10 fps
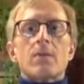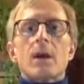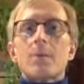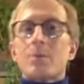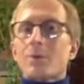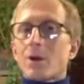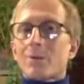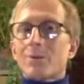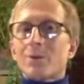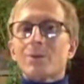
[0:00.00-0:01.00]
upper arm
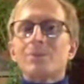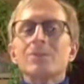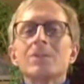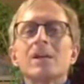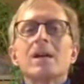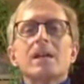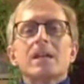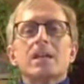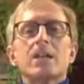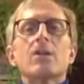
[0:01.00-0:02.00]
bones,
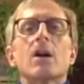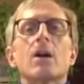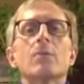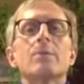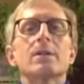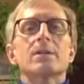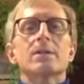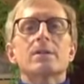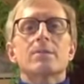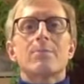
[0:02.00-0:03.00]
inner
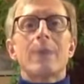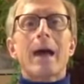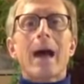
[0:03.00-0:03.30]
armpits back,